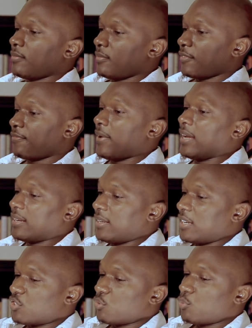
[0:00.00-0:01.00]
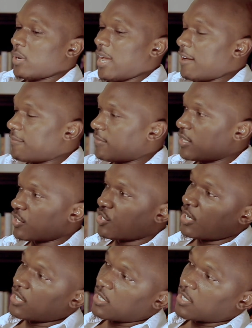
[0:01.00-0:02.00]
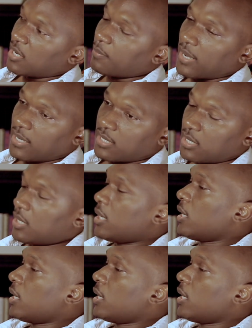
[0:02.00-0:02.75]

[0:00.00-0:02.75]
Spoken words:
fact that you have these judges impacted